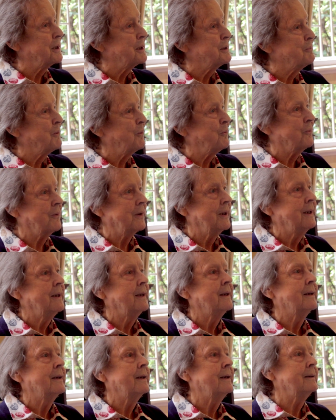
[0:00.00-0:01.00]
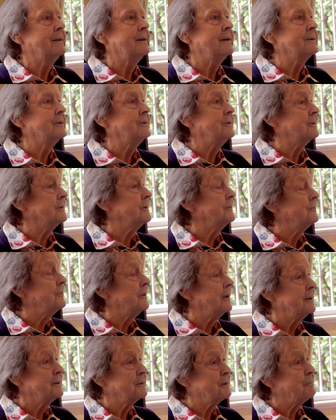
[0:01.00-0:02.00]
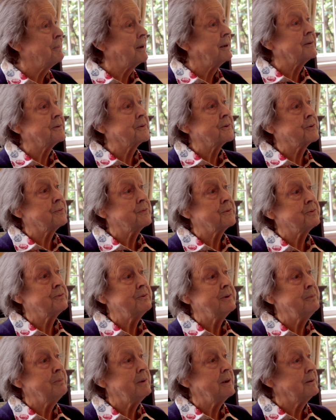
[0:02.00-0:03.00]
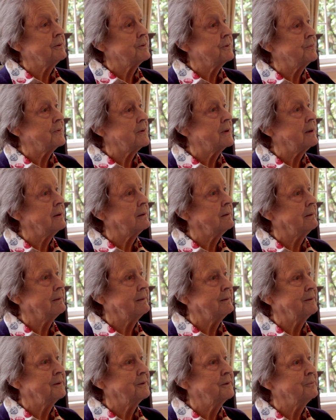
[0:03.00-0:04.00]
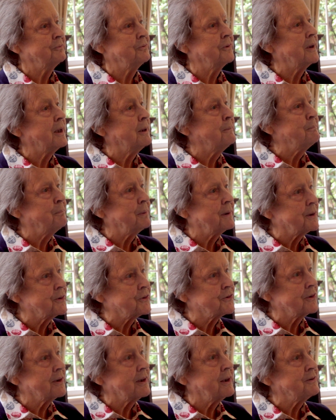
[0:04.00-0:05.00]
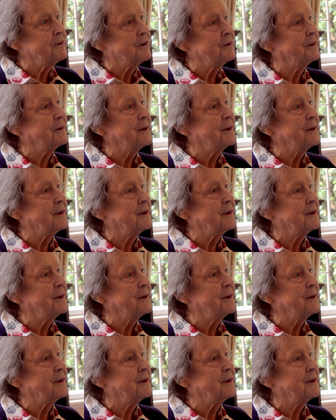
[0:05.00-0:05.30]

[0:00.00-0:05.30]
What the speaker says: came off, and I got confined to barracks for 3 weeks for that, and for impersonating